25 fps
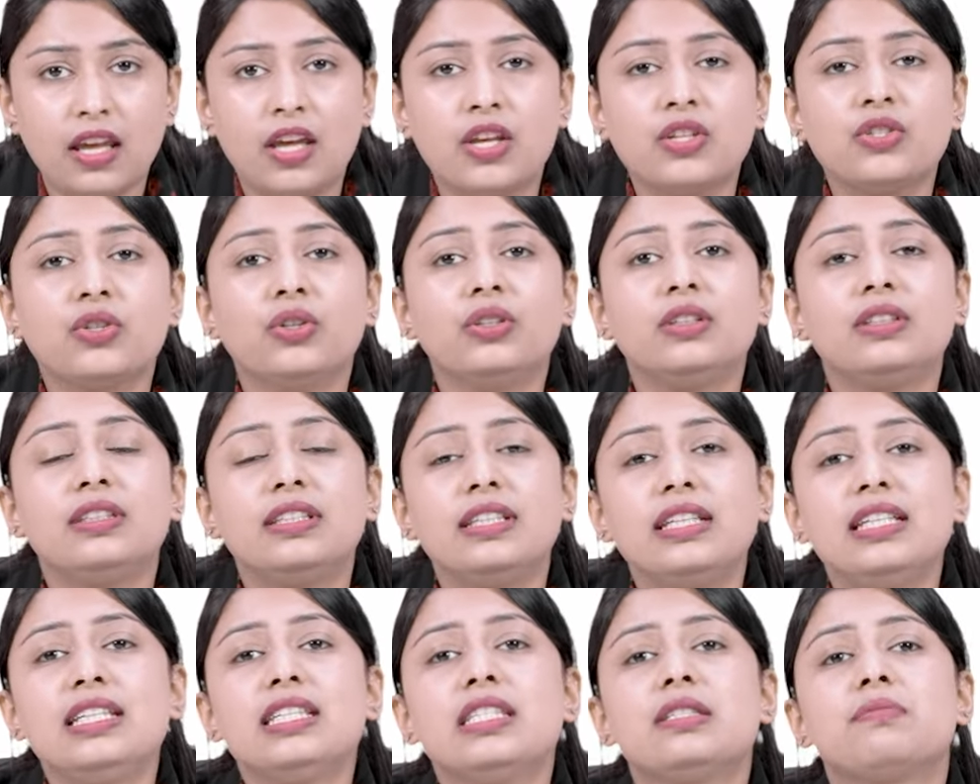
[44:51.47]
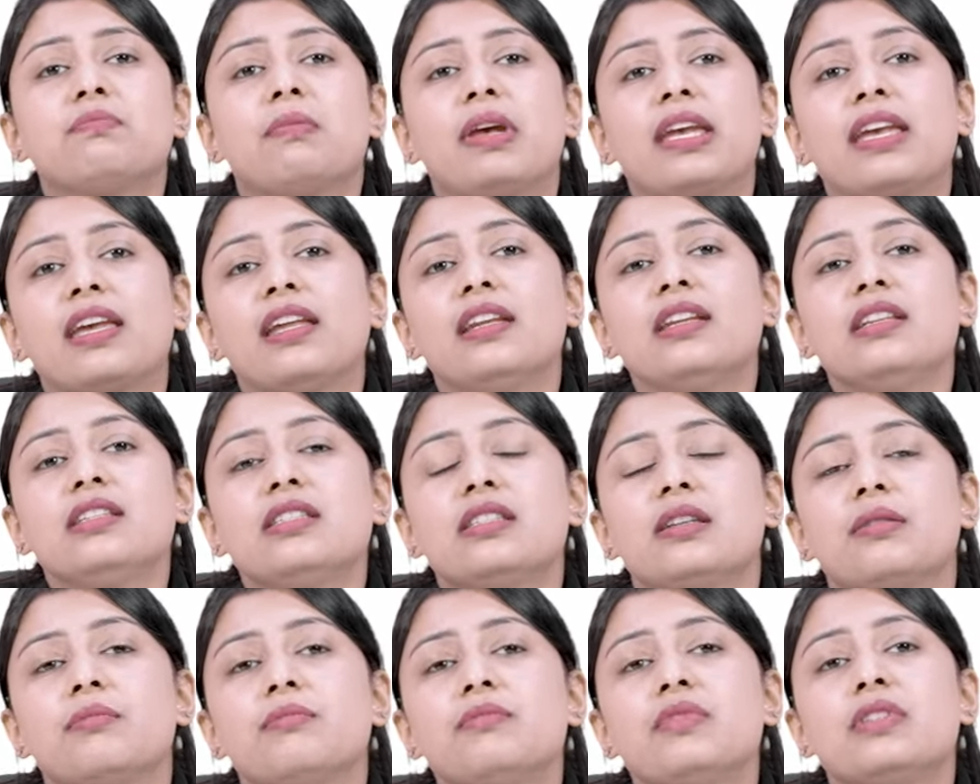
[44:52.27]
So these
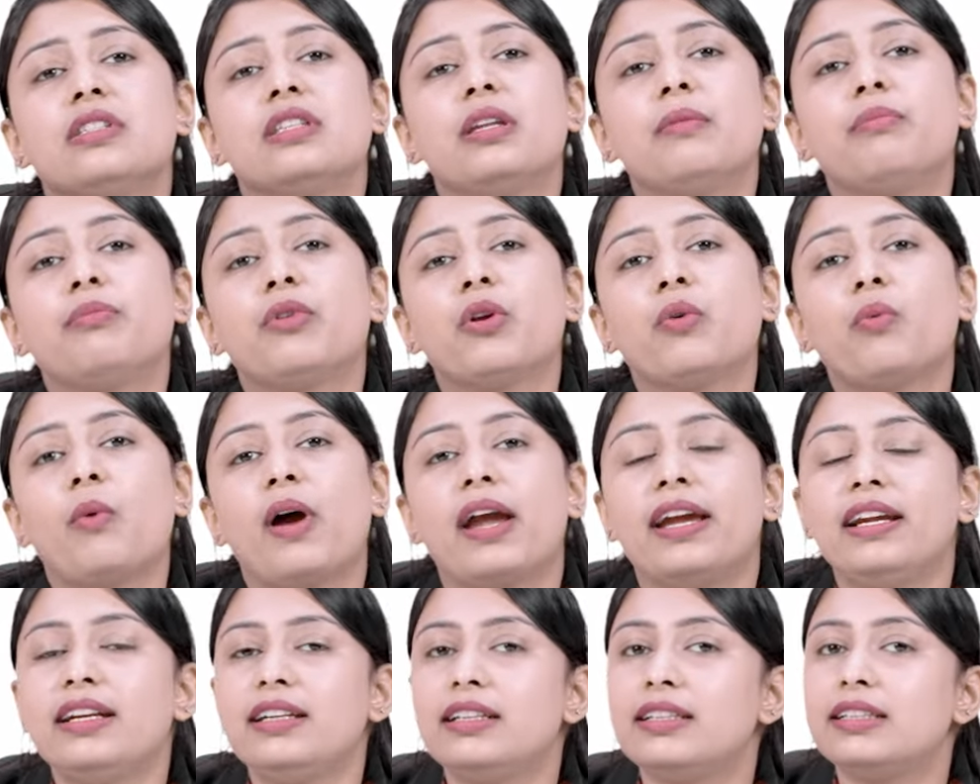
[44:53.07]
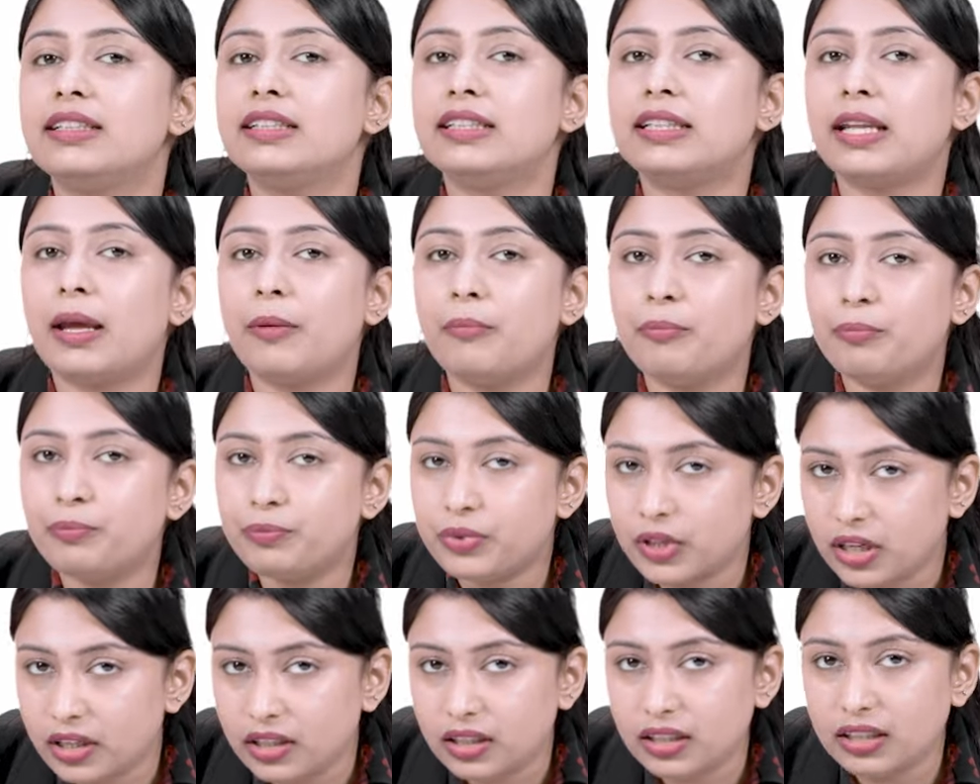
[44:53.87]
mechanisms, they provide
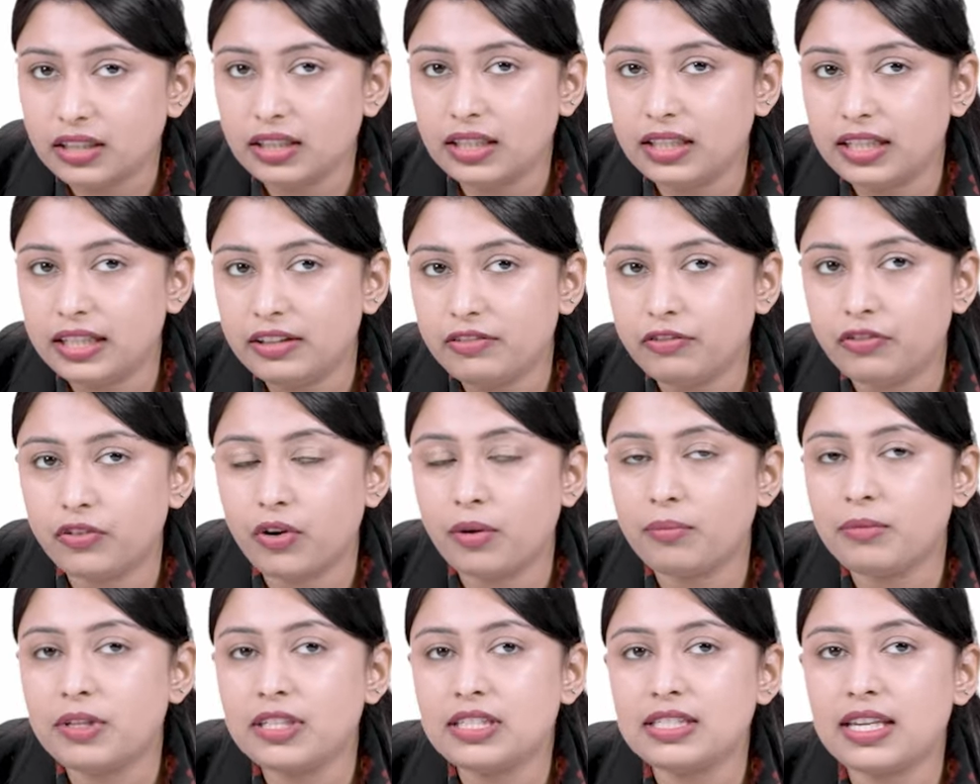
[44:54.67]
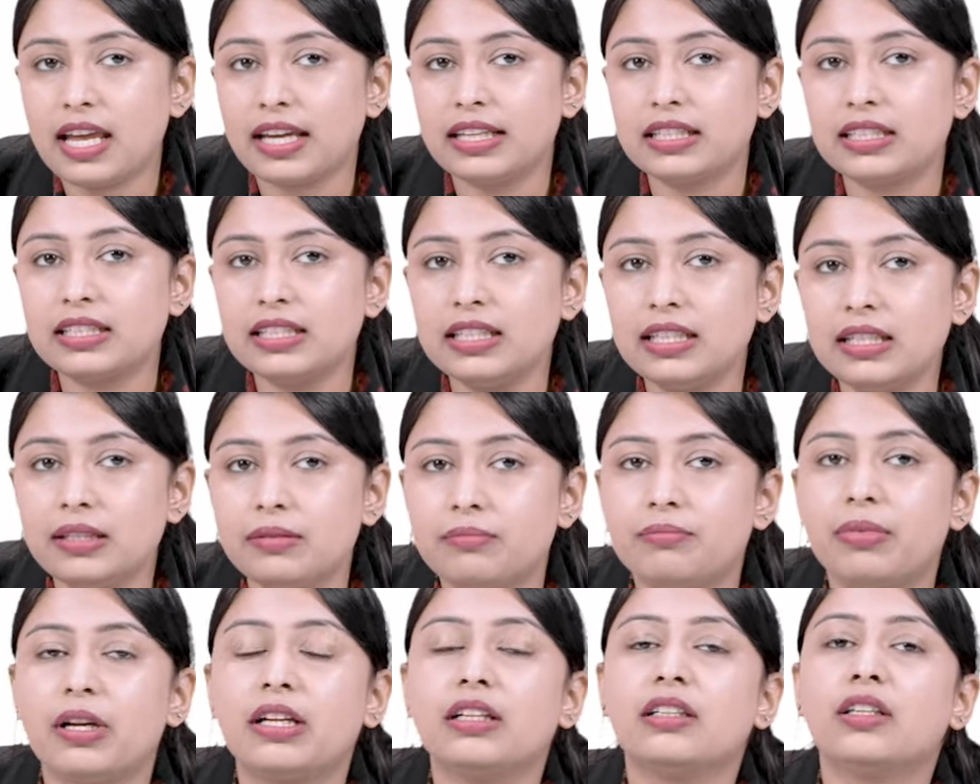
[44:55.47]
temporary relief from anxiety,
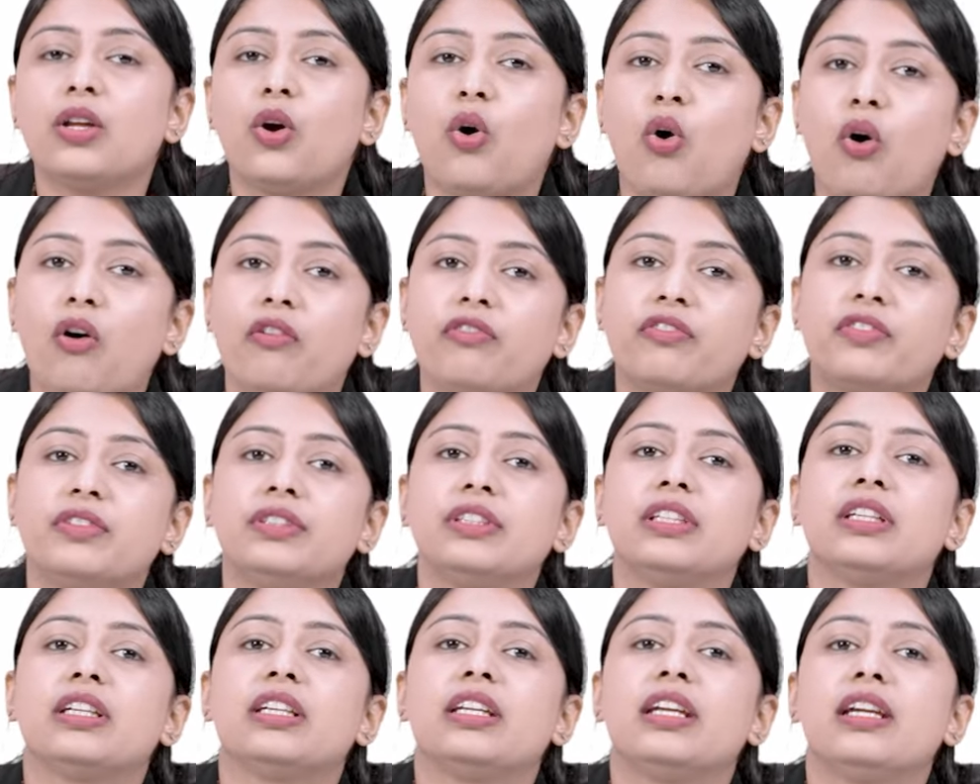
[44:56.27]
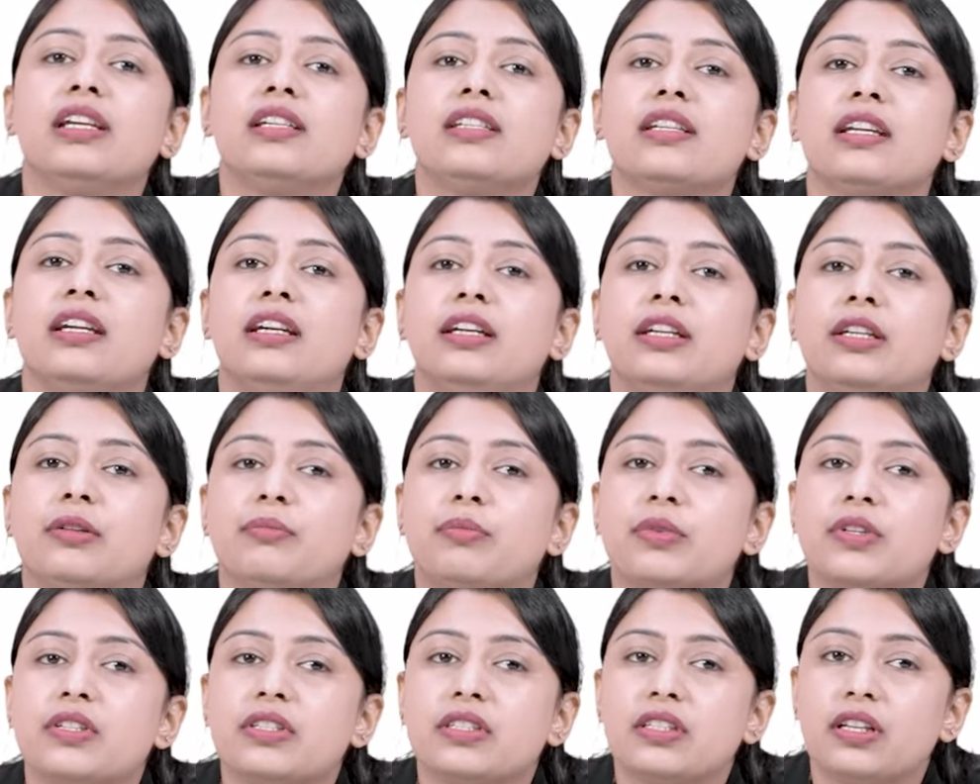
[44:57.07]
but they often create
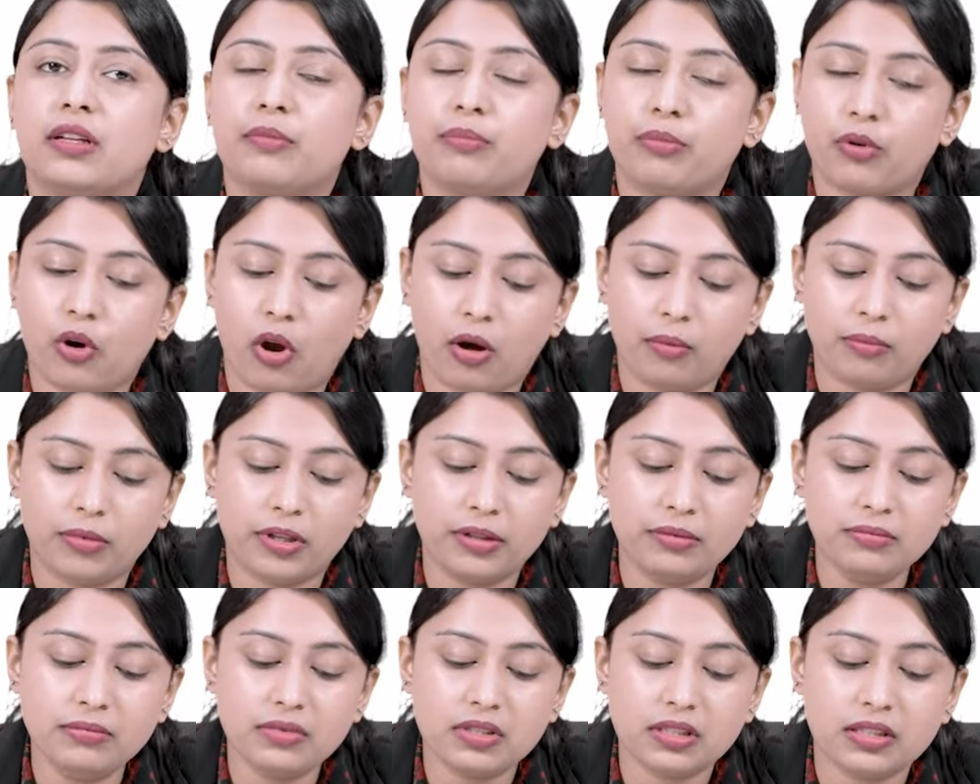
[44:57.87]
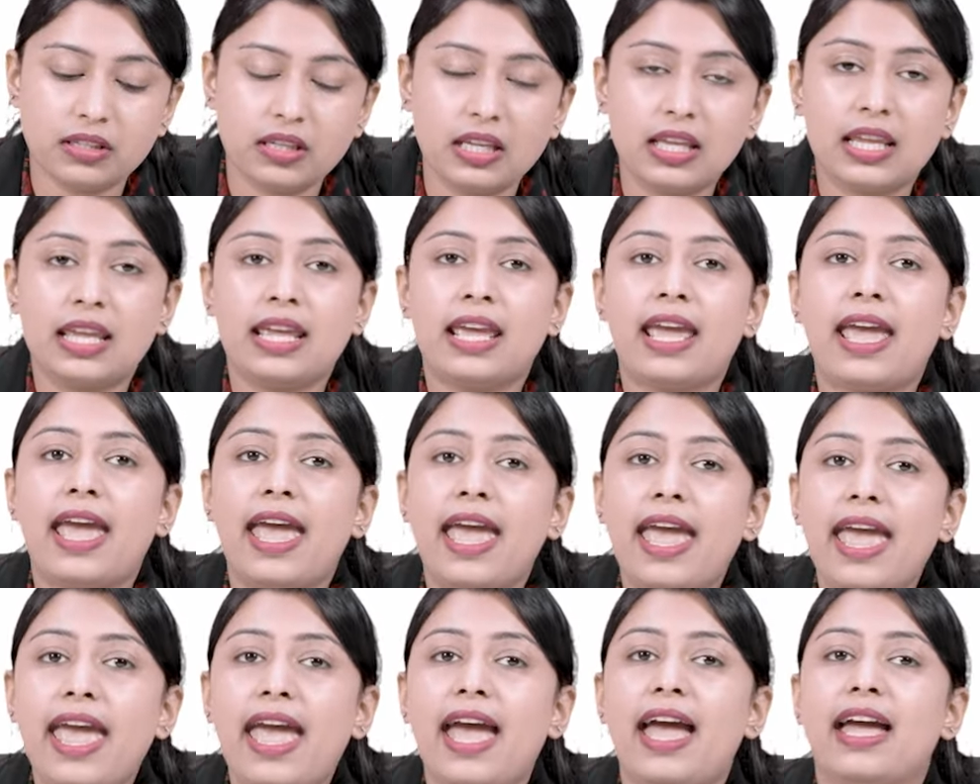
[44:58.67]
interpersonal problems
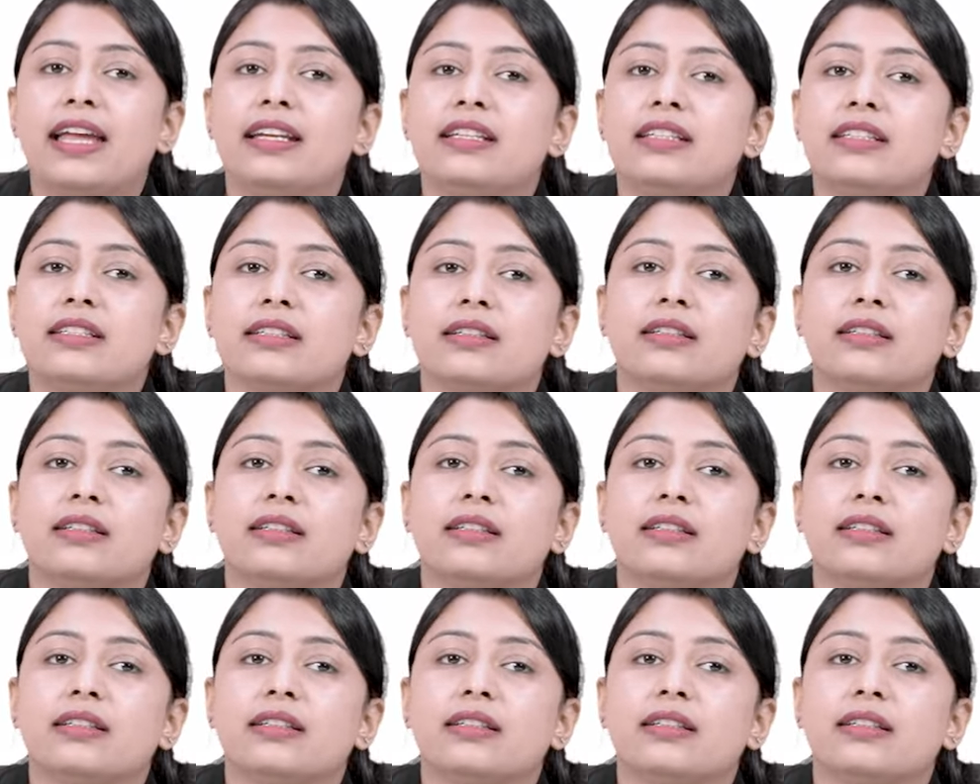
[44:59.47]
and